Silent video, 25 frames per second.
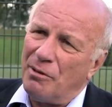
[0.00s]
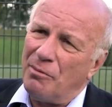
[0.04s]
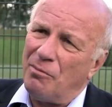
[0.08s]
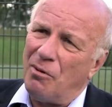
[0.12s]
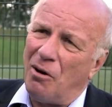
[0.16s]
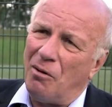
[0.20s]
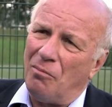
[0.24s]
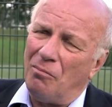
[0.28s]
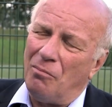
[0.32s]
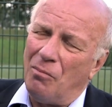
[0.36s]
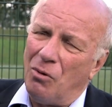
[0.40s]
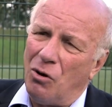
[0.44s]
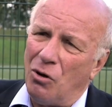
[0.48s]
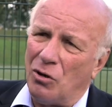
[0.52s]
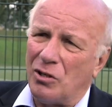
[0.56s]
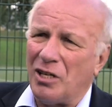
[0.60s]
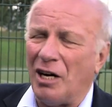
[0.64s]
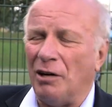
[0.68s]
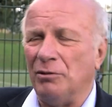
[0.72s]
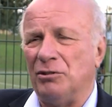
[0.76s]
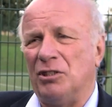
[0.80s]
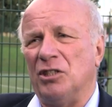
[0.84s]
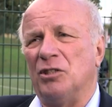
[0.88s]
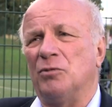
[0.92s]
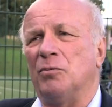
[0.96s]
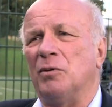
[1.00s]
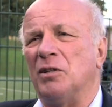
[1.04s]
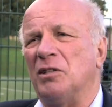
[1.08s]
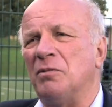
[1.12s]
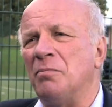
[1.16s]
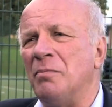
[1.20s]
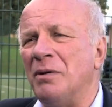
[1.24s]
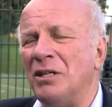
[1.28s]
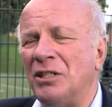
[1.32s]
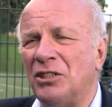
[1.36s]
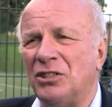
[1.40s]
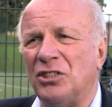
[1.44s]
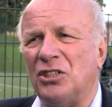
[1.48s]
we want more coaches, which
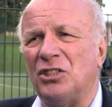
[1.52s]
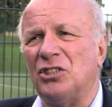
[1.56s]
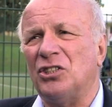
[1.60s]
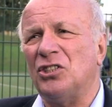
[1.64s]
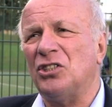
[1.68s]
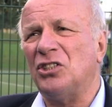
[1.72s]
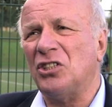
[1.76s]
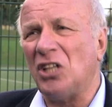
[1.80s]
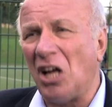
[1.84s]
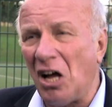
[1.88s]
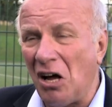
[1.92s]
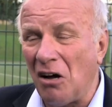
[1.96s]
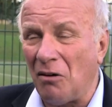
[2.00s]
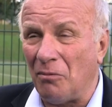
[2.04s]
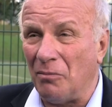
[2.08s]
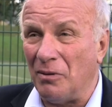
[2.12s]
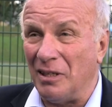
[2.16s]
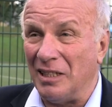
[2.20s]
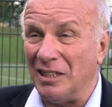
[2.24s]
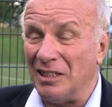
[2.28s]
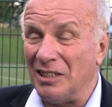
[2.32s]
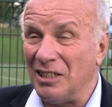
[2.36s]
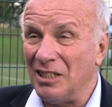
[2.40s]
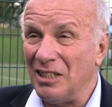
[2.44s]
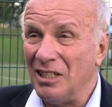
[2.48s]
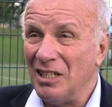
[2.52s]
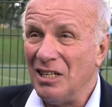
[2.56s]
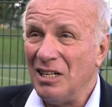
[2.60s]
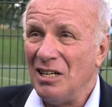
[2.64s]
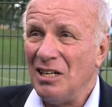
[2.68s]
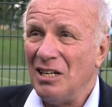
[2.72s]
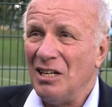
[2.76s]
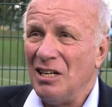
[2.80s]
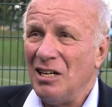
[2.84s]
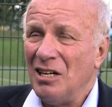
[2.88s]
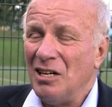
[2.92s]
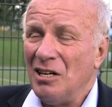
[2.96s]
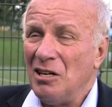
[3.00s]
means to start with,
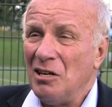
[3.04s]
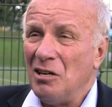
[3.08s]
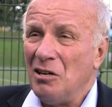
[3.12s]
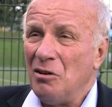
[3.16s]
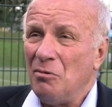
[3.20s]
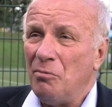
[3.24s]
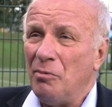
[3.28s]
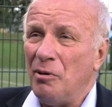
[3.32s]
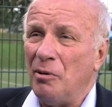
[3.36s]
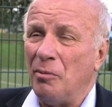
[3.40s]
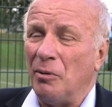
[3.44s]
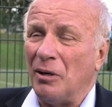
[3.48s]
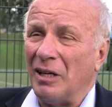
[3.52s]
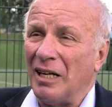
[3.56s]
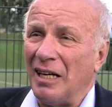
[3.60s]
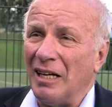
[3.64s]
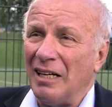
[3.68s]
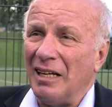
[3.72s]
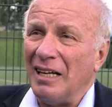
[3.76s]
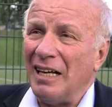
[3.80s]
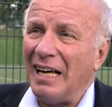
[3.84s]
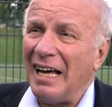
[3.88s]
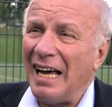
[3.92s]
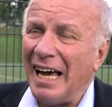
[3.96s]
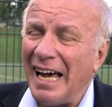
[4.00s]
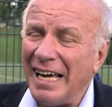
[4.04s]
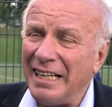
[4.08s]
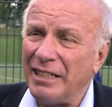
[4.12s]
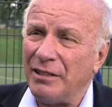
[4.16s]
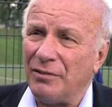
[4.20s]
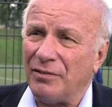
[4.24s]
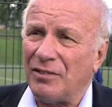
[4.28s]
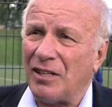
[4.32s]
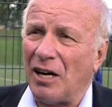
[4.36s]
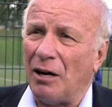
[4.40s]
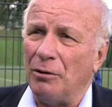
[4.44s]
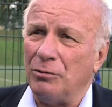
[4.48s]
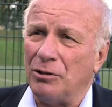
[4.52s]
we want a head
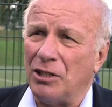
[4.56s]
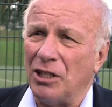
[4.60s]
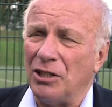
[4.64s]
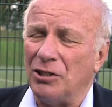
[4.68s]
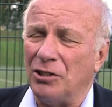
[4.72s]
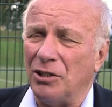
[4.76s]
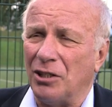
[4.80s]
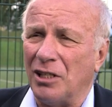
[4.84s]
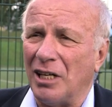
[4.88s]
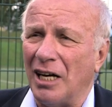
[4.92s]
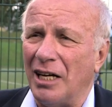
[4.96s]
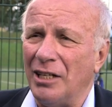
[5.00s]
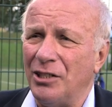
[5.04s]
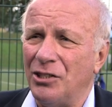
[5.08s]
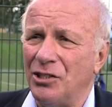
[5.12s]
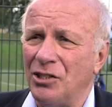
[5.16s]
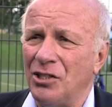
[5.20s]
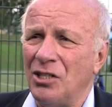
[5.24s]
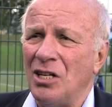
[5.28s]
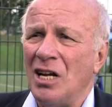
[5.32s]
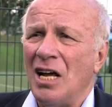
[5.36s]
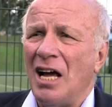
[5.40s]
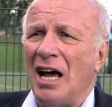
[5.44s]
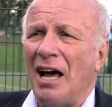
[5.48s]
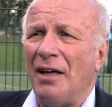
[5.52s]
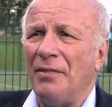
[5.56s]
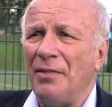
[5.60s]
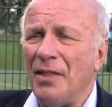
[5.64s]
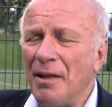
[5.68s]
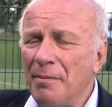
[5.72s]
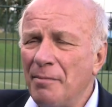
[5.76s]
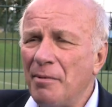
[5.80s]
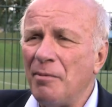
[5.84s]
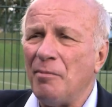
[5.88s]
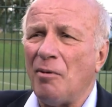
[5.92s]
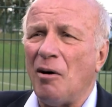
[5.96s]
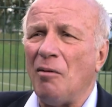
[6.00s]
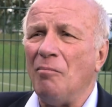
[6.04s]
of coach education, and
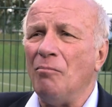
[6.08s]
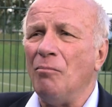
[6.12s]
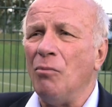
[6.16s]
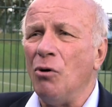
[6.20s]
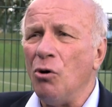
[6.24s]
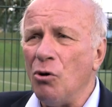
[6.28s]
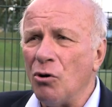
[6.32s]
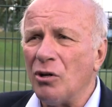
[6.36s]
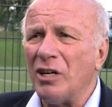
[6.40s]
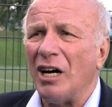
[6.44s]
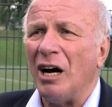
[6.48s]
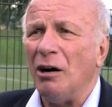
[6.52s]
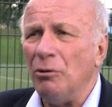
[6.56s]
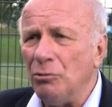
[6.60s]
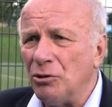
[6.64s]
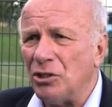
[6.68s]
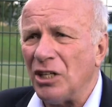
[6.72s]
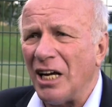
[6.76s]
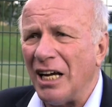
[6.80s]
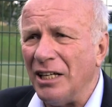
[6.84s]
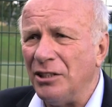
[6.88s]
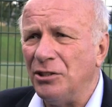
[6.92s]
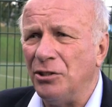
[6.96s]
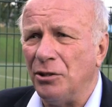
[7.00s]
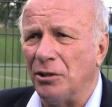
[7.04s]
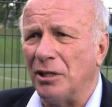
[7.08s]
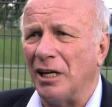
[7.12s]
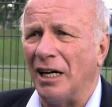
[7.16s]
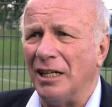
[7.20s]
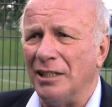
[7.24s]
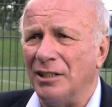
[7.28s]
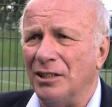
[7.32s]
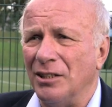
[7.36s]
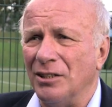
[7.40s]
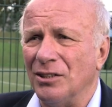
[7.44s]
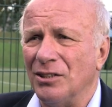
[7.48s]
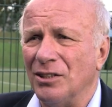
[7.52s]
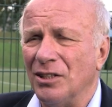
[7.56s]
then we want more coach
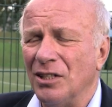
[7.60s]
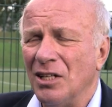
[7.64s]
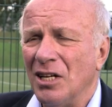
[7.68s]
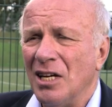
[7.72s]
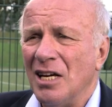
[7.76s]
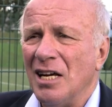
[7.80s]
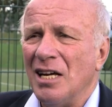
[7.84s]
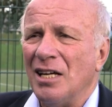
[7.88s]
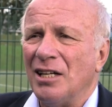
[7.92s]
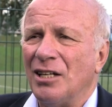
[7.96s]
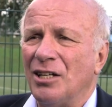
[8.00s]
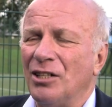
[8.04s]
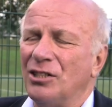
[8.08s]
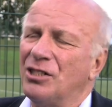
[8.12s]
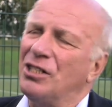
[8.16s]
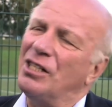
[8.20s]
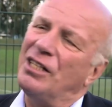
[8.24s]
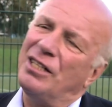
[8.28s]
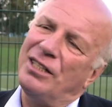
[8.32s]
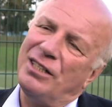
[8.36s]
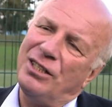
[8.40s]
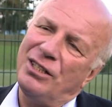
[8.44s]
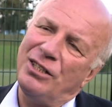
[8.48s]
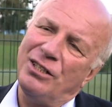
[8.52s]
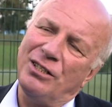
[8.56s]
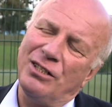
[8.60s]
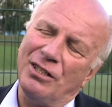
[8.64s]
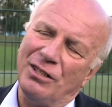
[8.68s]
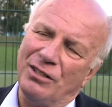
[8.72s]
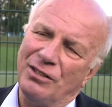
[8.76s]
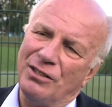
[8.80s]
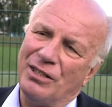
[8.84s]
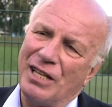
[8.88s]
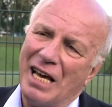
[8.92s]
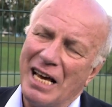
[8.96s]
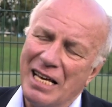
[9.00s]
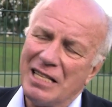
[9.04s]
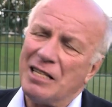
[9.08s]
educators, because
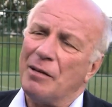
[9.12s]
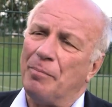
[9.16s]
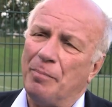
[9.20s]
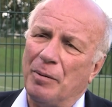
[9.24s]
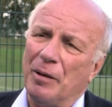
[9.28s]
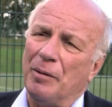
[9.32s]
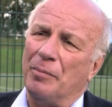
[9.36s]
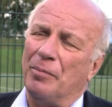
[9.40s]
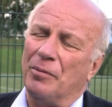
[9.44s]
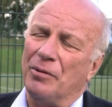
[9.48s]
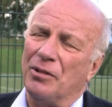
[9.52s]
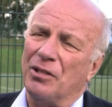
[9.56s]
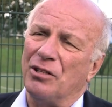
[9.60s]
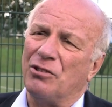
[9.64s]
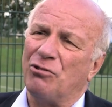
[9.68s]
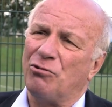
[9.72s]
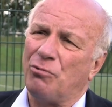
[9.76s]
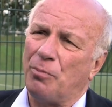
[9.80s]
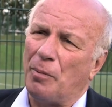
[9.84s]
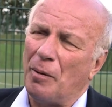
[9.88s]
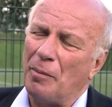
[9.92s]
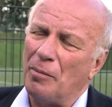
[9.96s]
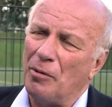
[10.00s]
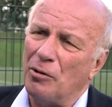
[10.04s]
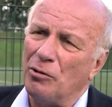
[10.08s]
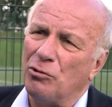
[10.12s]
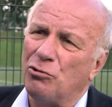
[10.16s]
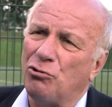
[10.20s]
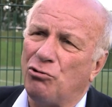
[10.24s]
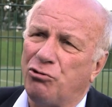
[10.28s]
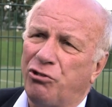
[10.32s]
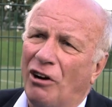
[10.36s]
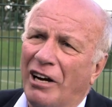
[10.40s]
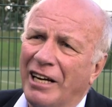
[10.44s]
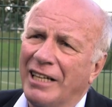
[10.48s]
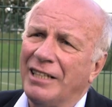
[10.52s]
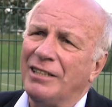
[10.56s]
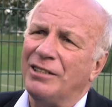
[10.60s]
they're the people, the people who
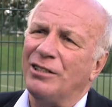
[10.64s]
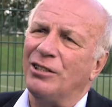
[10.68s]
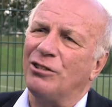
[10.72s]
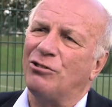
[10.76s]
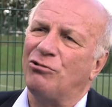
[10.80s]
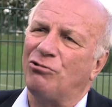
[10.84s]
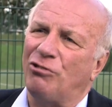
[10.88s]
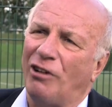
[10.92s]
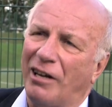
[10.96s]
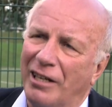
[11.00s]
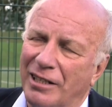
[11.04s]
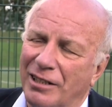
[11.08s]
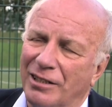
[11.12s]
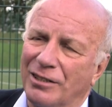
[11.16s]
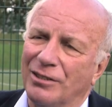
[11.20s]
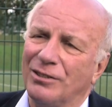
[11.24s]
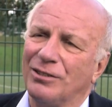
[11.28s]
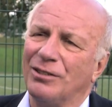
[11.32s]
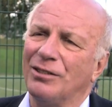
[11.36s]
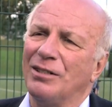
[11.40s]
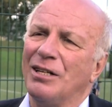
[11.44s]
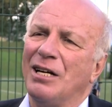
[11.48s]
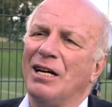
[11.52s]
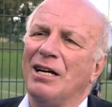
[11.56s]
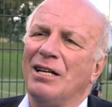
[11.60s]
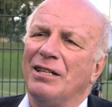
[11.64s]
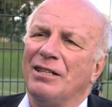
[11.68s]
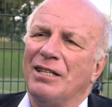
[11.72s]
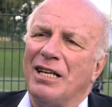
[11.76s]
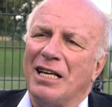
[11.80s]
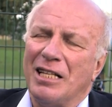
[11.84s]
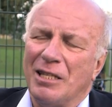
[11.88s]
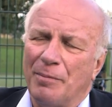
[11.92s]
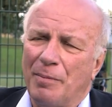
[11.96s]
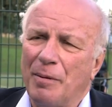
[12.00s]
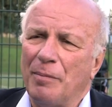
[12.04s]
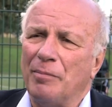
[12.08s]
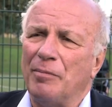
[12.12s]
train the trainers.
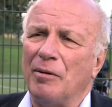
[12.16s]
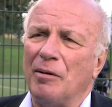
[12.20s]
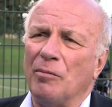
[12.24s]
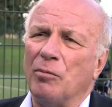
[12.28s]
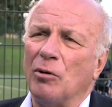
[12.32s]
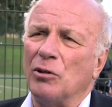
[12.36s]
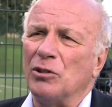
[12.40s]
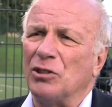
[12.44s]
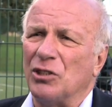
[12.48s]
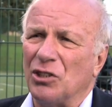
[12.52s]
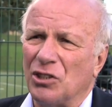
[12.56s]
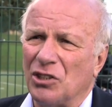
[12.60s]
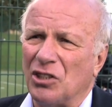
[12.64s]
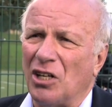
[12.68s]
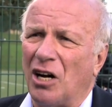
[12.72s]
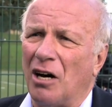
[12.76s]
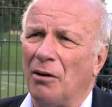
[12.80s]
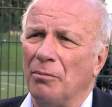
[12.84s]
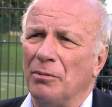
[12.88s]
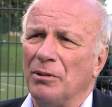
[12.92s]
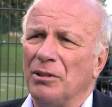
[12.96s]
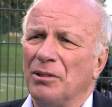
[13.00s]
They're the people we want to start